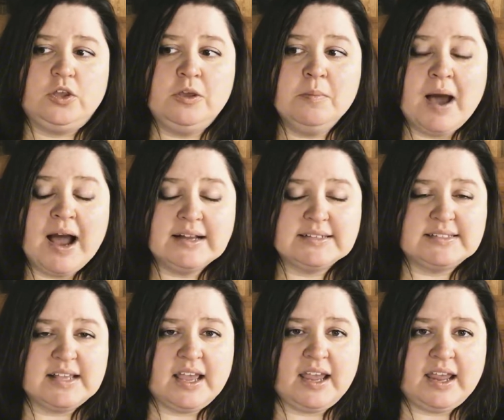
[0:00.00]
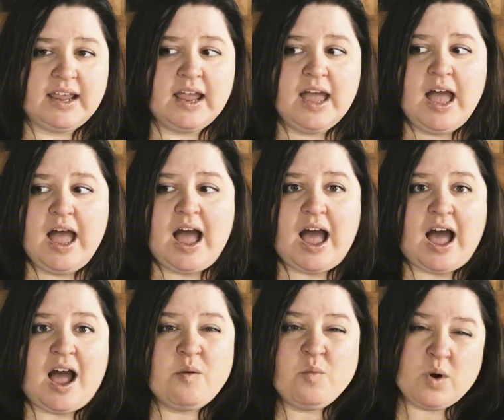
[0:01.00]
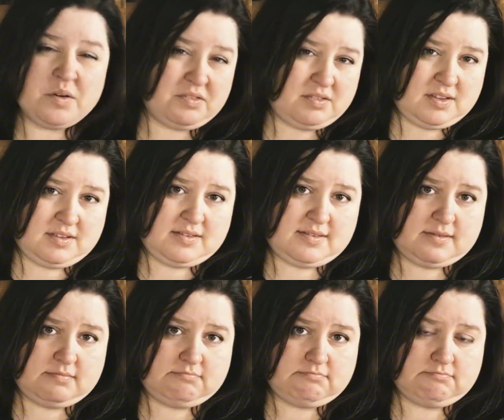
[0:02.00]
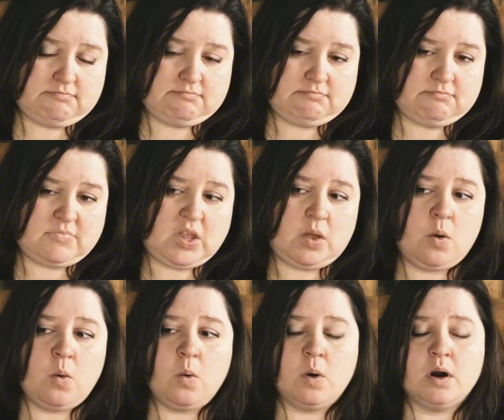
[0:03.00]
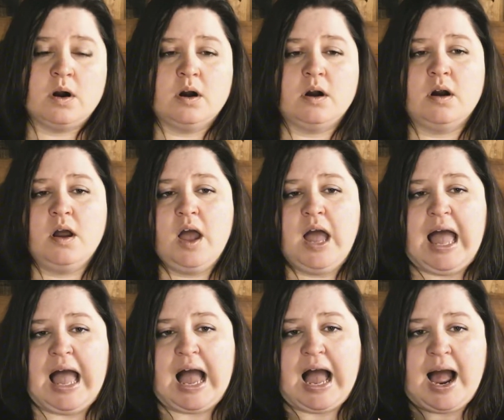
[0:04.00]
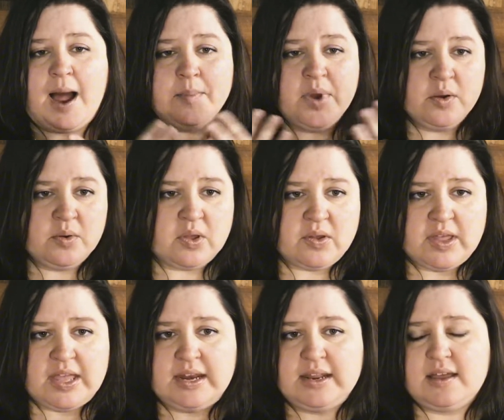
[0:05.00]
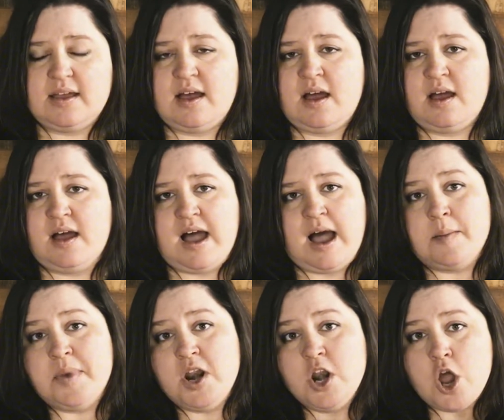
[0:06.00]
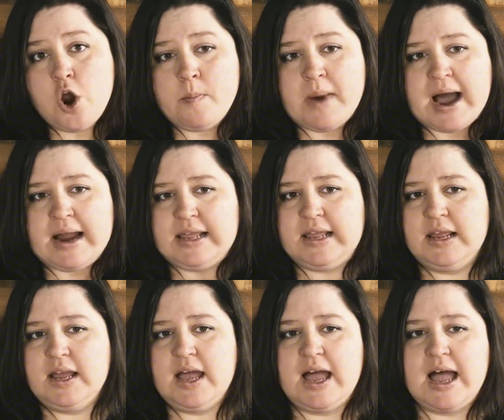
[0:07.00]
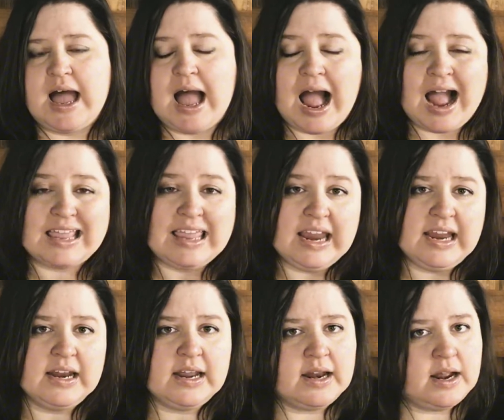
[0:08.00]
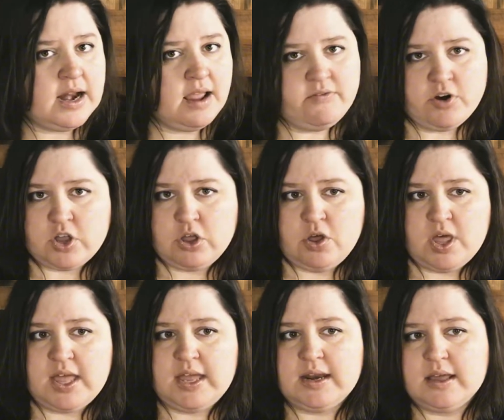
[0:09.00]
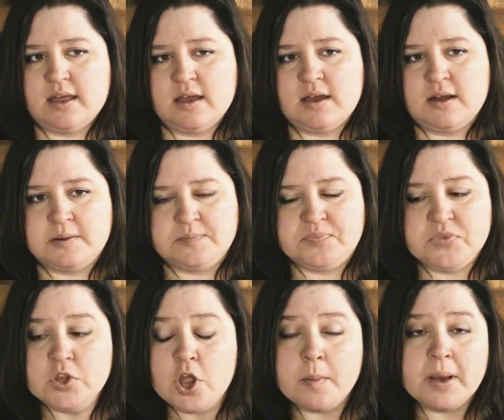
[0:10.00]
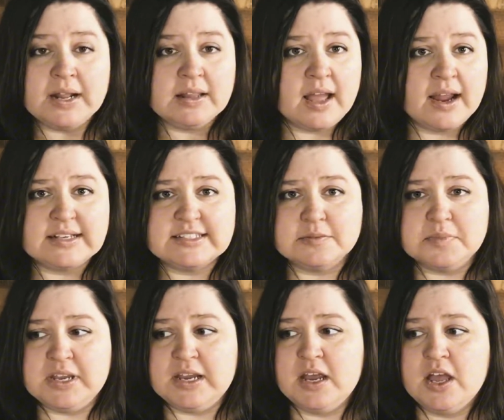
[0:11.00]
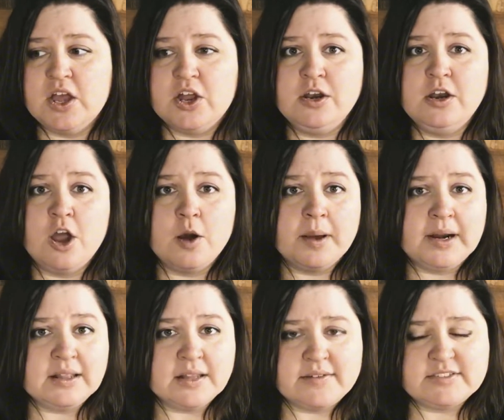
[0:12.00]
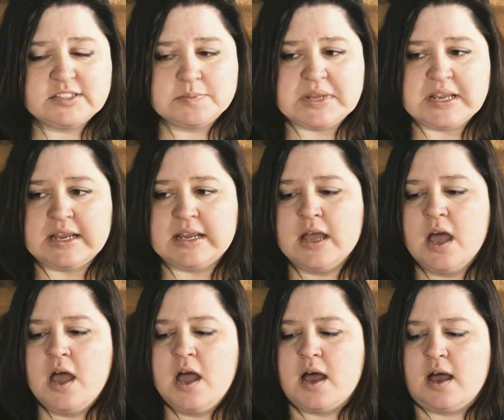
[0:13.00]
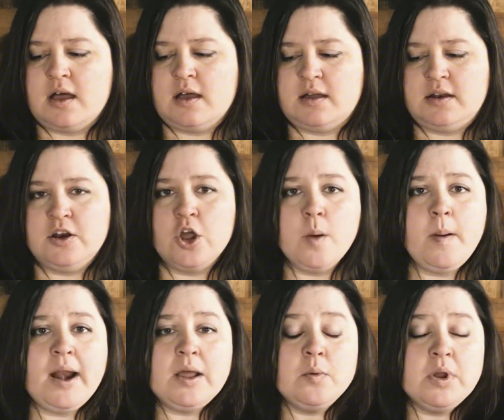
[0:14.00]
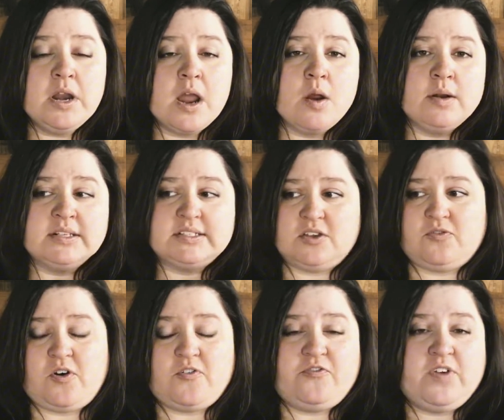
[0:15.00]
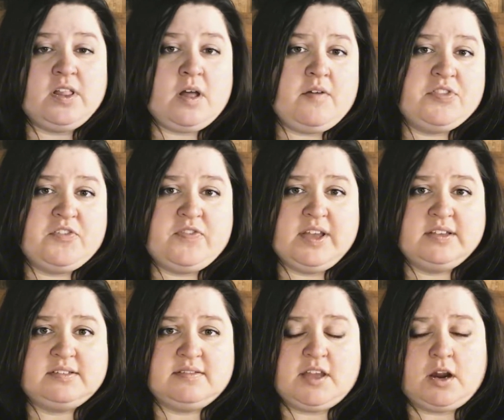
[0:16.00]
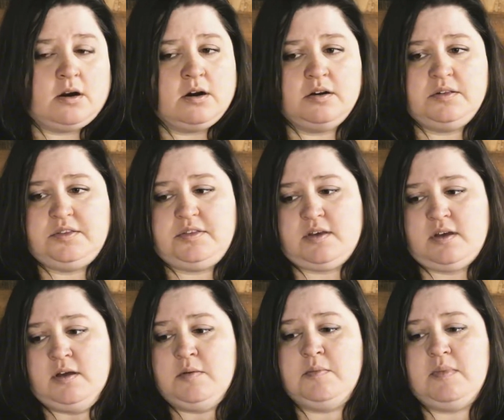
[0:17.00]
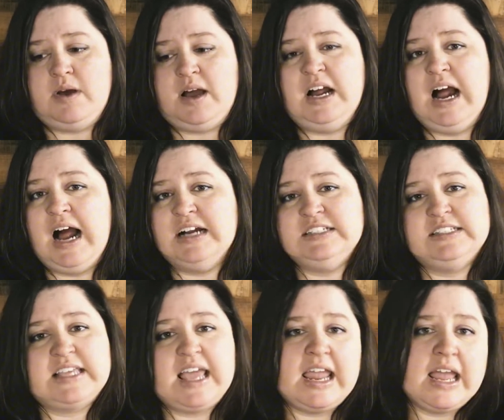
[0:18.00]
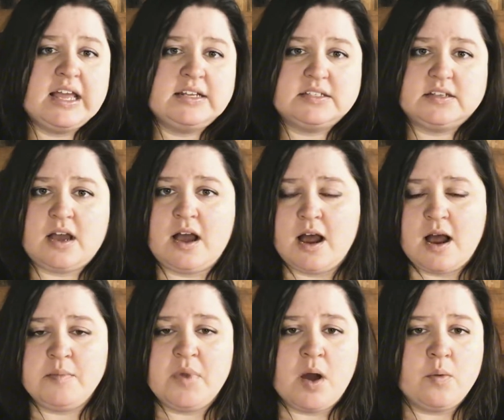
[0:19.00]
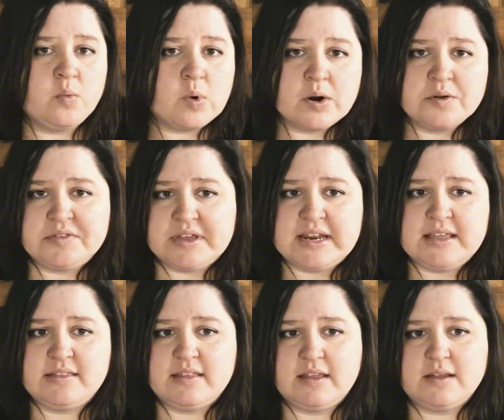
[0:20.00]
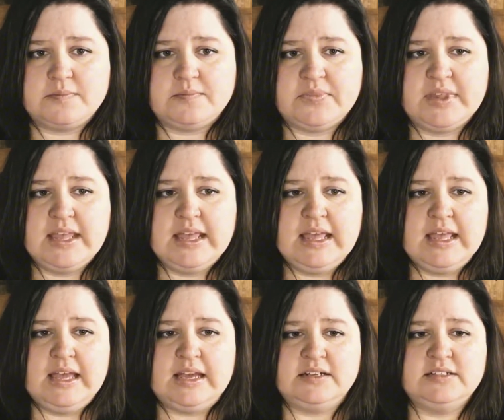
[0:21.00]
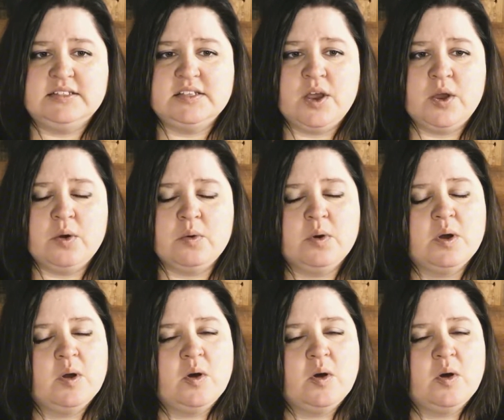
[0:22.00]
You might say, I'm worthless, or I'm no good, uh, I'm a nobody, I can't and I never could. Um, nobody likes me, nobody loves me, uh, nobody would notice if I fell off the face of the earth. Um, I, I, just can't, I, I'm not worth anything. And so